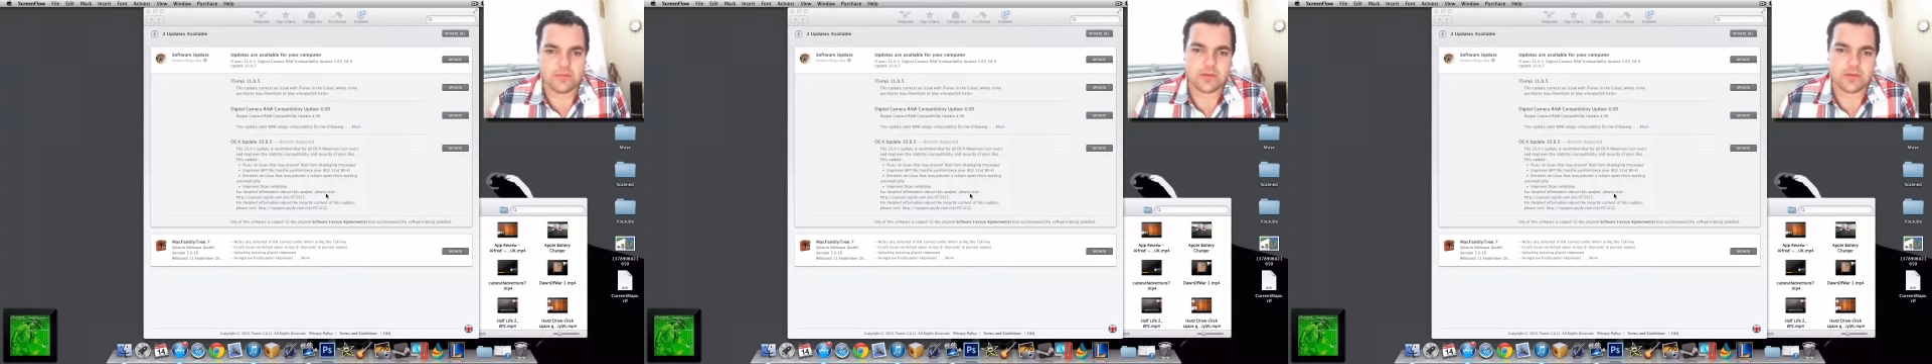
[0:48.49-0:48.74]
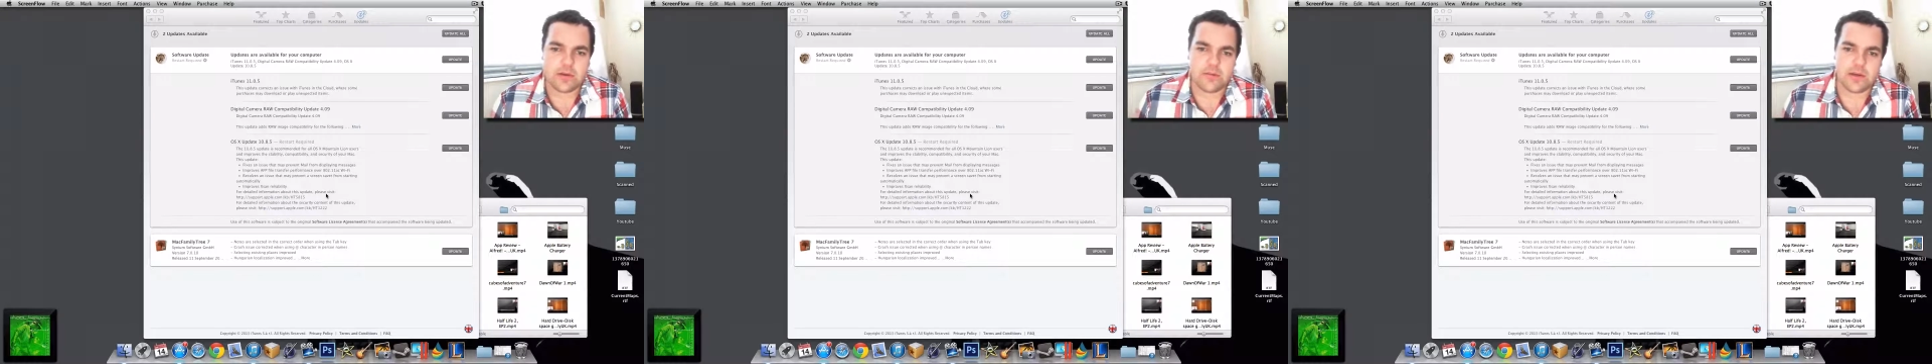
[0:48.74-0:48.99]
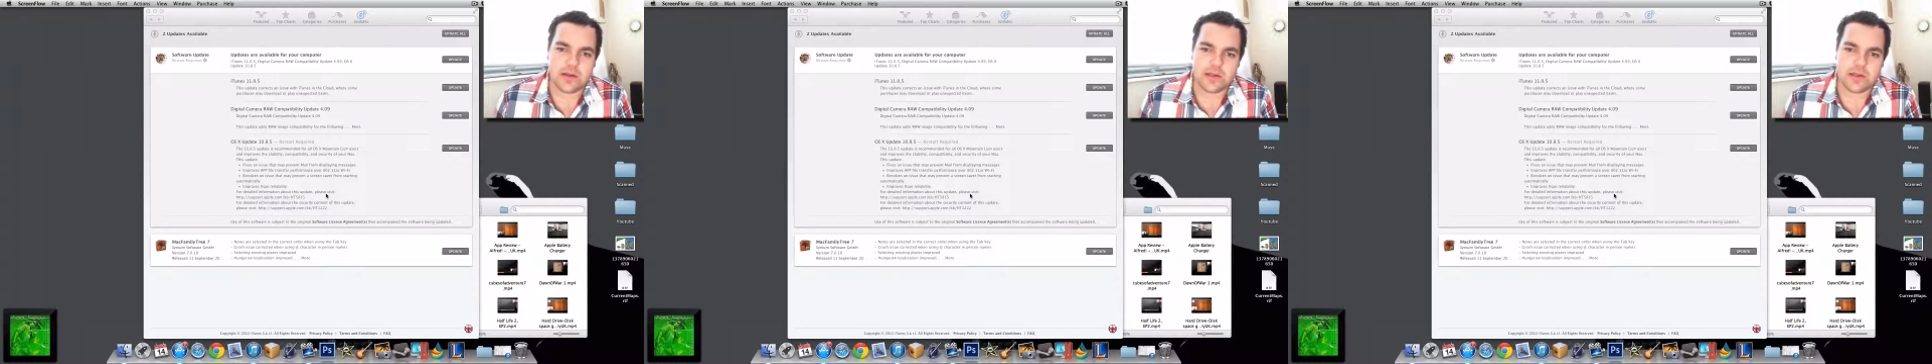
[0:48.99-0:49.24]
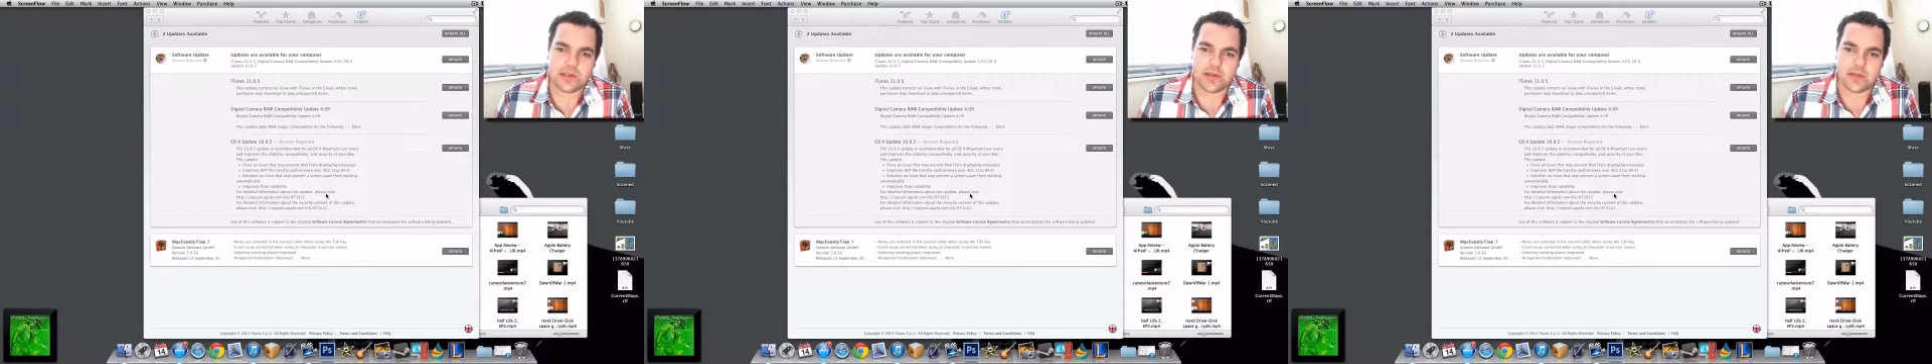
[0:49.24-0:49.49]
Resolving an
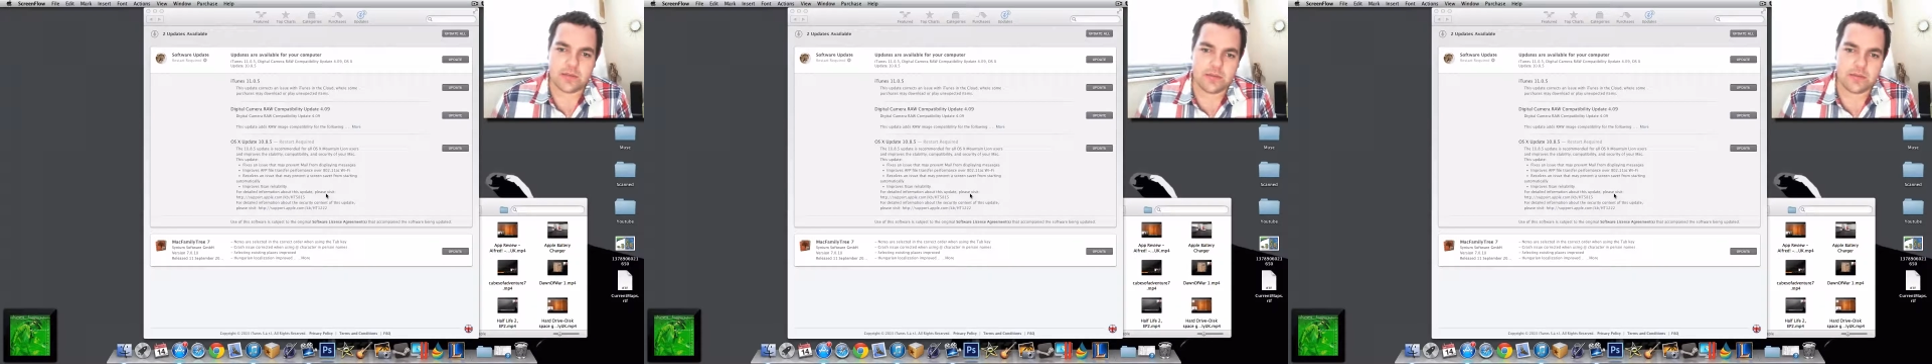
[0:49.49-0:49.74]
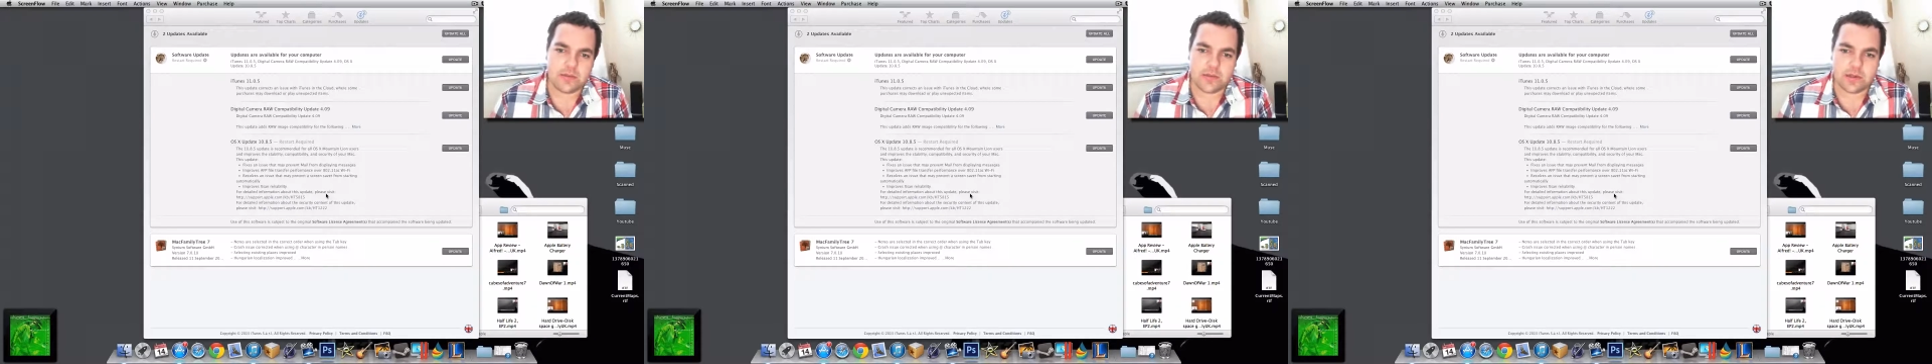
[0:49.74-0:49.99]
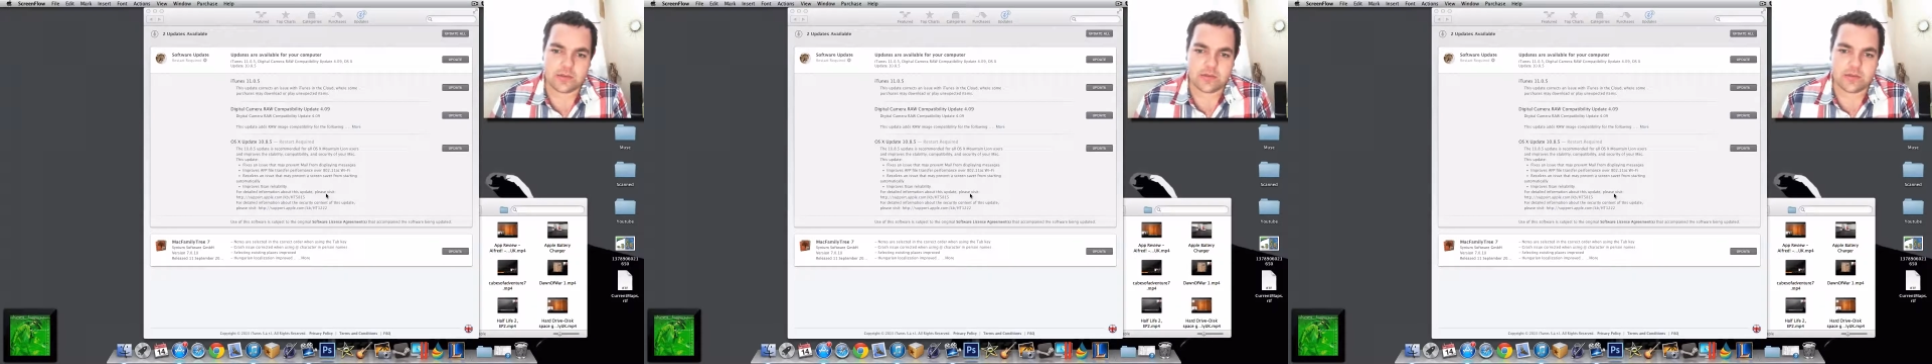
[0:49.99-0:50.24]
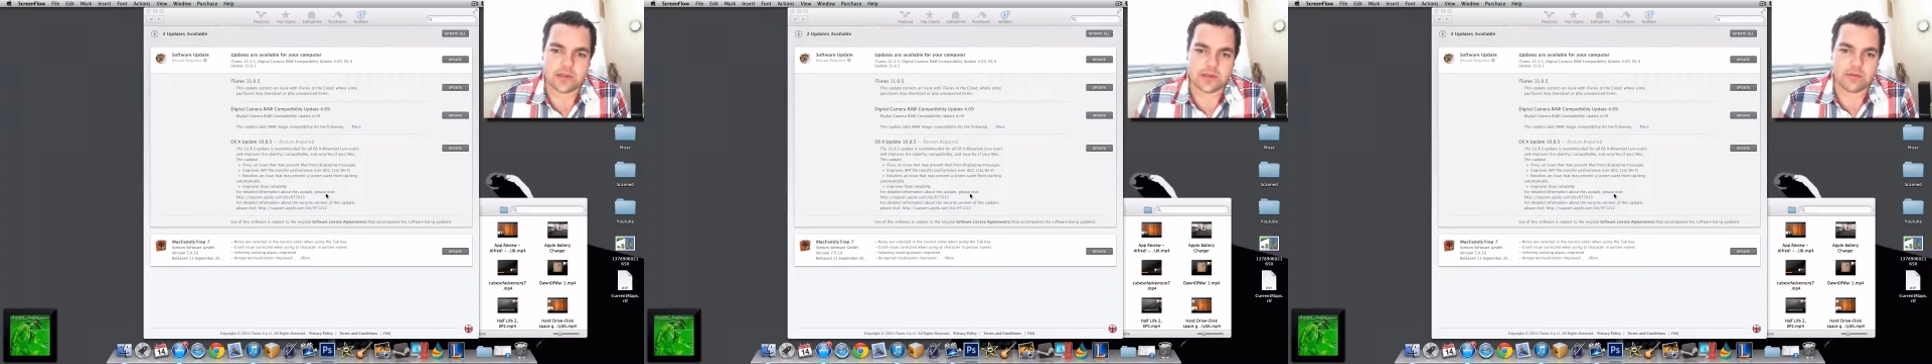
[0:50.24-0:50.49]
issue that may prevent a
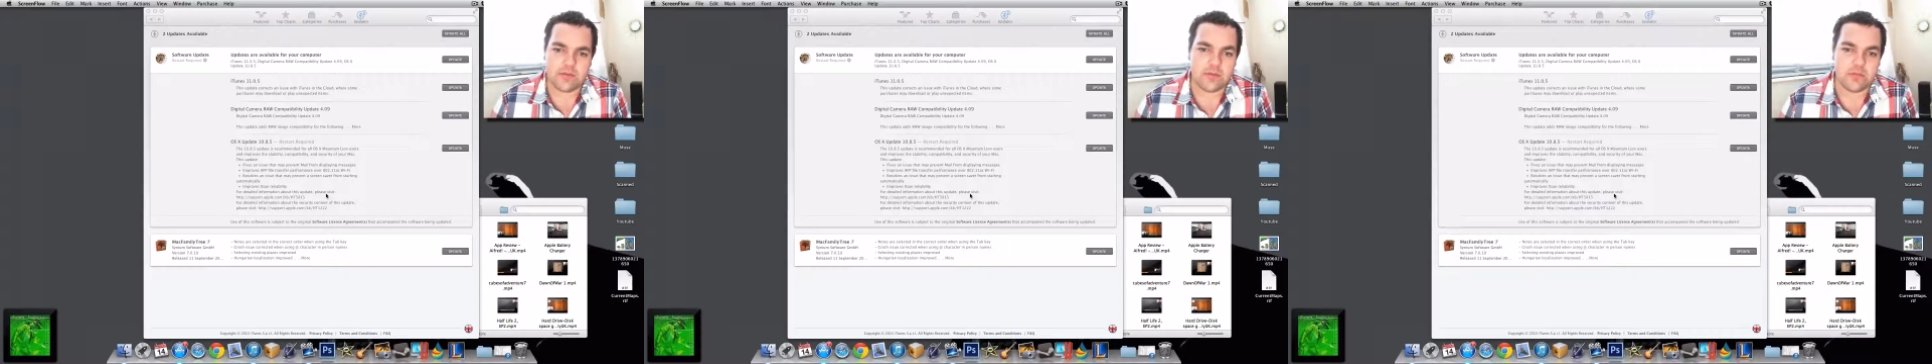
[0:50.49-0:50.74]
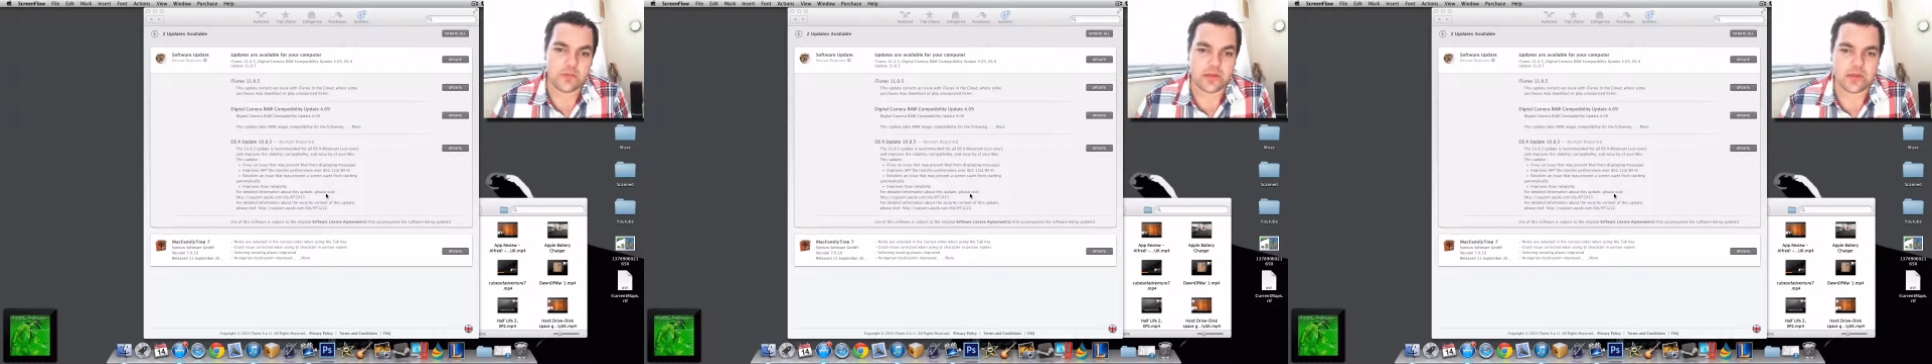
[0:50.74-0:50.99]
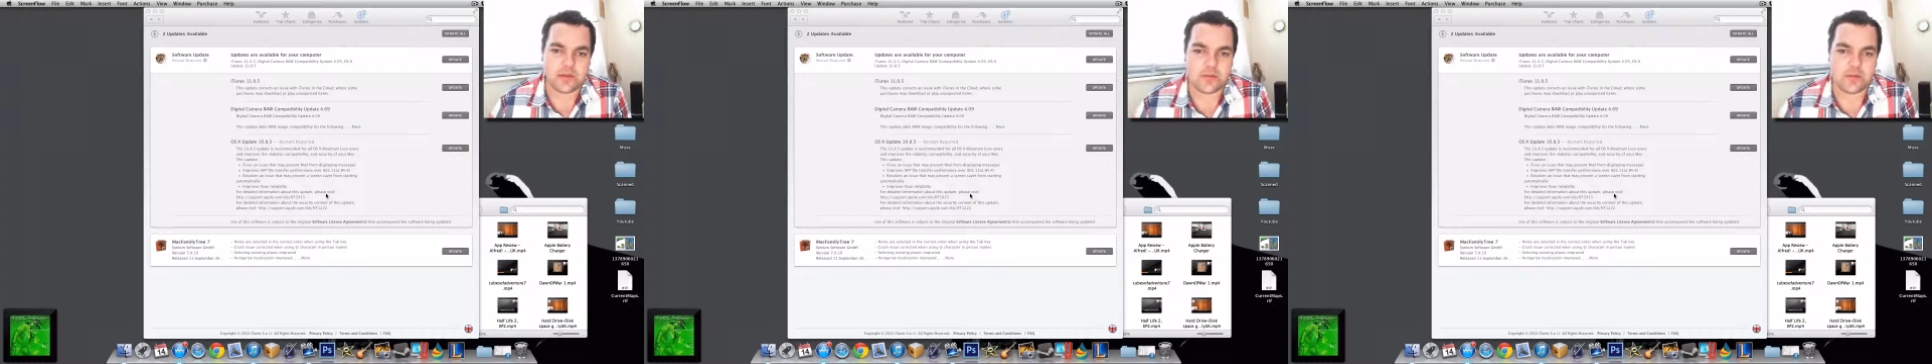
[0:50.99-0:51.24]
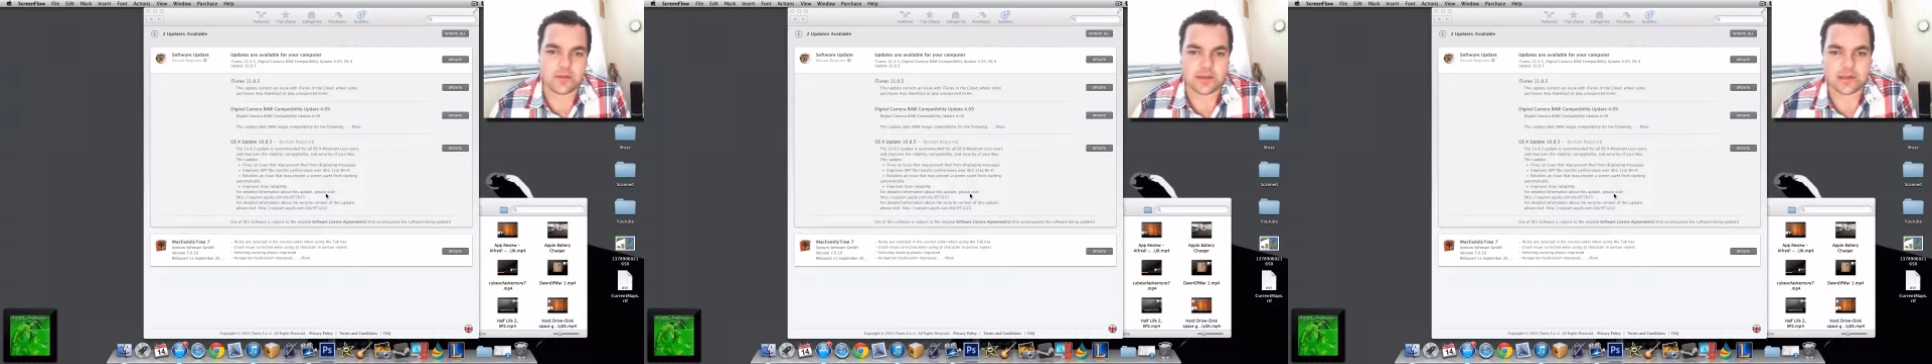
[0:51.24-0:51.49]
screensaver from starting
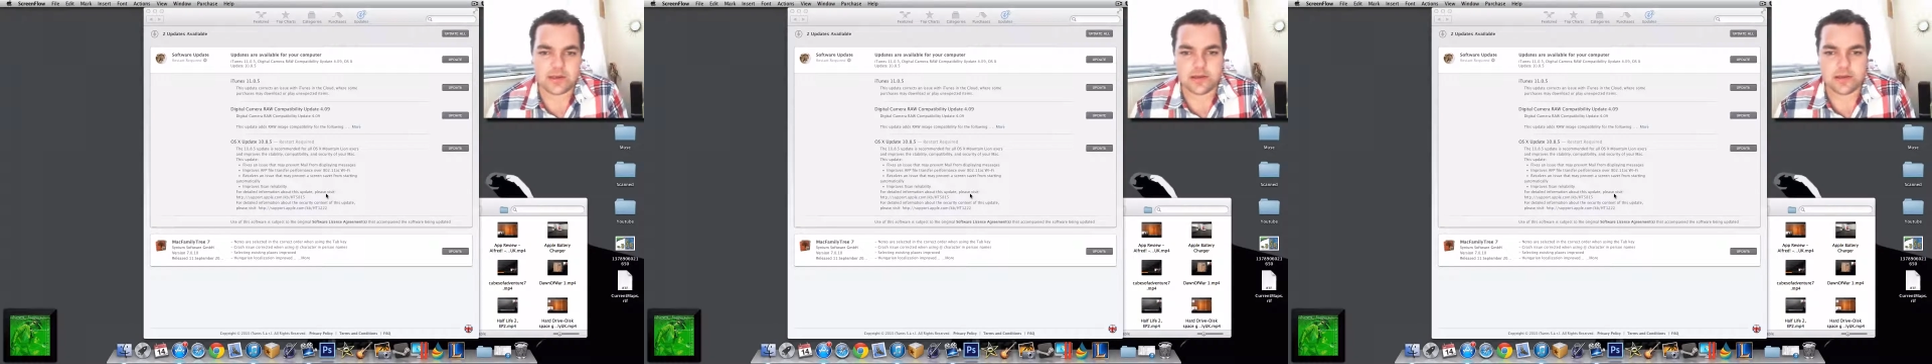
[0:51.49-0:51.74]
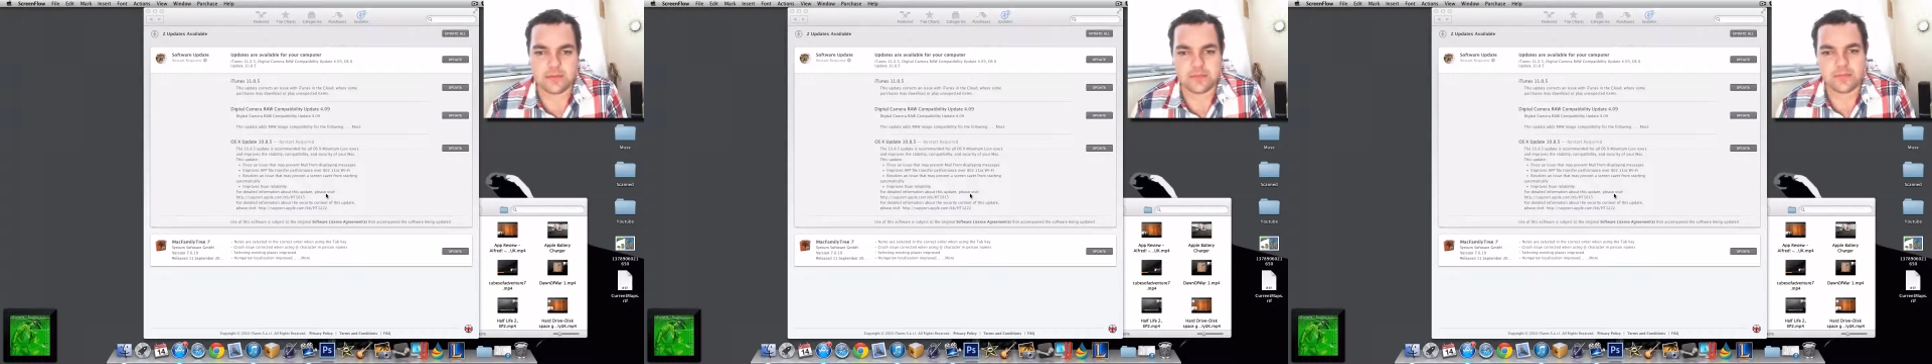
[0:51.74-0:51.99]
automatically.